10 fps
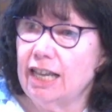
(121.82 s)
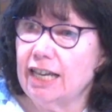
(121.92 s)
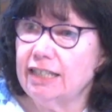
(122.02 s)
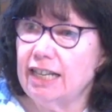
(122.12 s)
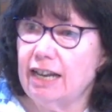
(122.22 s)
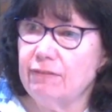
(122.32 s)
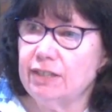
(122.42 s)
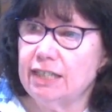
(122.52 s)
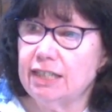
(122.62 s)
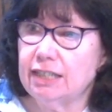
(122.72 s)
I said,
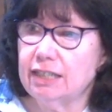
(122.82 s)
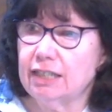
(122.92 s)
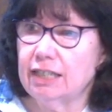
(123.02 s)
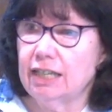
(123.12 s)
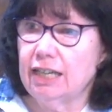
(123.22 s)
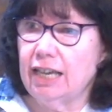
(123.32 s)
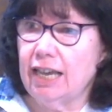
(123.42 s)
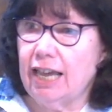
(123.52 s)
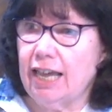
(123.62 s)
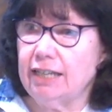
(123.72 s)
Ephesus
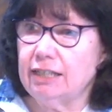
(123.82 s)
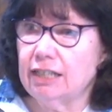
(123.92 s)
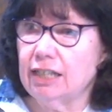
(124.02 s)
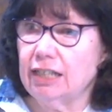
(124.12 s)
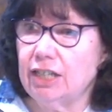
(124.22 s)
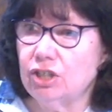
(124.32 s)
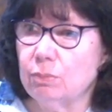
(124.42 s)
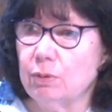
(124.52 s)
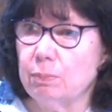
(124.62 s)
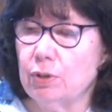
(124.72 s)
and Galatia
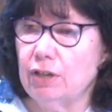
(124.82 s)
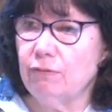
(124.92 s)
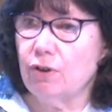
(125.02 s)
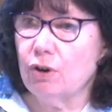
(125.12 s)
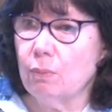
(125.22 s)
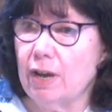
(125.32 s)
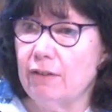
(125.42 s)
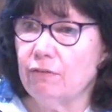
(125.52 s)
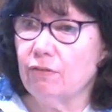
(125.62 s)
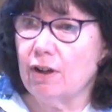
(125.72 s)
were pretty far away
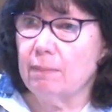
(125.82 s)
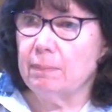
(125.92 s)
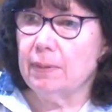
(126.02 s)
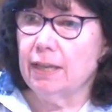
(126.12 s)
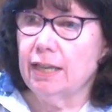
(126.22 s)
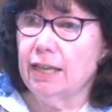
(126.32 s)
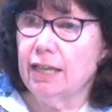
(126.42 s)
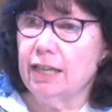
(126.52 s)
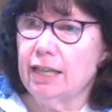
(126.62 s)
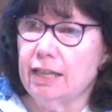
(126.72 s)
from
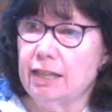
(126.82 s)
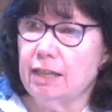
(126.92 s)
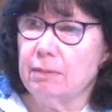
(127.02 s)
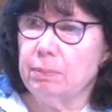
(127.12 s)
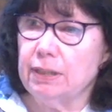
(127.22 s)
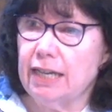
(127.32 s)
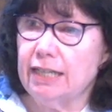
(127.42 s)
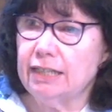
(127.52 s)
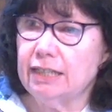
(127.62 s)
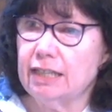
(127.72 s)
the
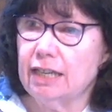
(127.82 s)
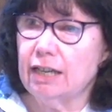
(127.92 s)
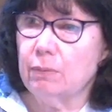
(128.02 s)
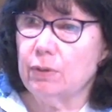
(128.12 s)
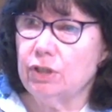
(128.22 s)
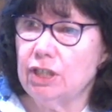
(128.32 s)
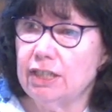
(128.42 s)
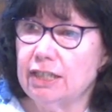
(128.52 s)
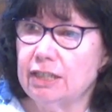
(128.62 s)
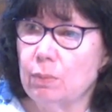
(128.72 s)
place where
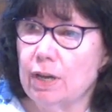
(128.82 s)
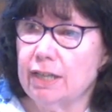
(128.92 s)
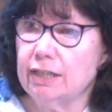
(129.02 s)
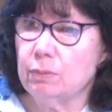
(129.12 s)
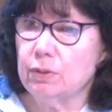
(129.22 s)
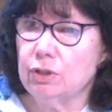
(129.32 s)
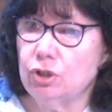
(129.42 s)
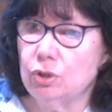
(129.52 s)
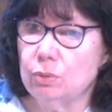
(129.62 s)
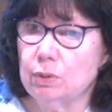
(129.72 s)
Jesus was, where the
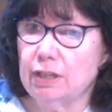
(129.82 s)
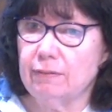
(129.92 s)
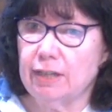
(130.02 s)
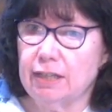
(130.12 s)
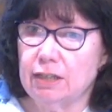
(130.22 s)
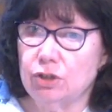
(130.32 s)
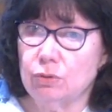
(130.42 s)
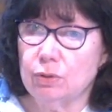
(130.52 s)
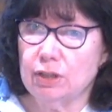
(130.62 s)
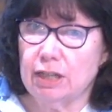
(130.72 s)
Jews were living in
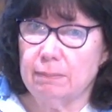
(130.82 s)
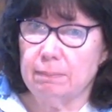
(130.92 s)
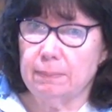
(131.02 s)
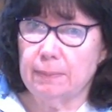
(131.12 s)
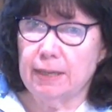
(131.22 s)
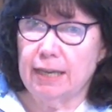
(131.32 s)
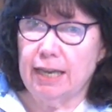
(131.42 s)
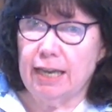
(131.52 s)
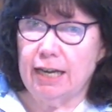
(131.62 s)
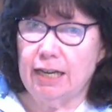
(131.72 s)
Jerusalem
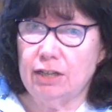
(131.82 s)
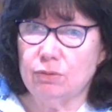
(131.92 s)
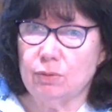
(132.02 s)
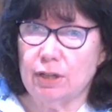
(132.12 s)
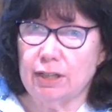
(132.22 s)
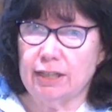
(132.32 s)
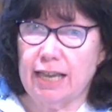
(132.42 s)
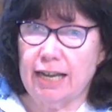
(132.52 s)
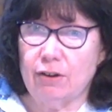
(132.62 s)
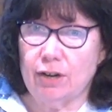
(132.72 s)
and in Israel, in
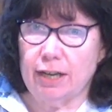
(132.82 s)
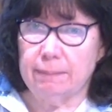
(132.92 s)
that area.